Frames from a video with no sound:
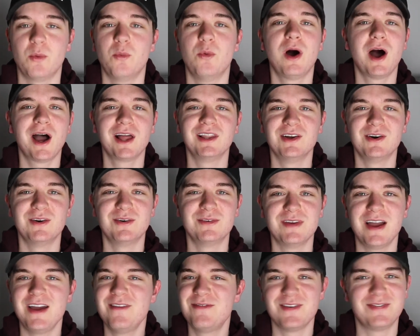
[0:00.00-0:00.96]
What I
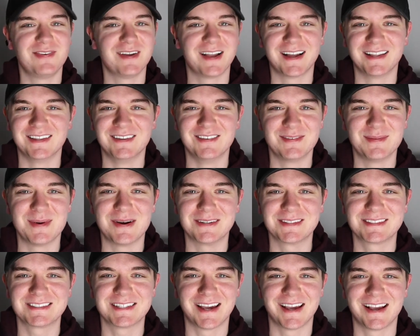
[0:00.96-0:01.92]
love, everything I love
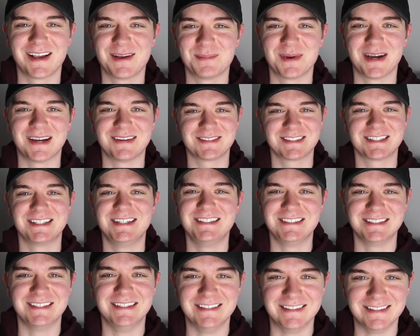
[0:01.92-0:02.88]
about psychopaths
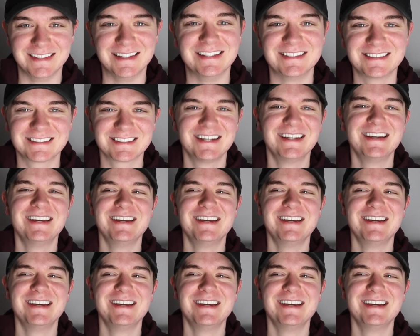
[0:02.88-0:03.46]
is in this.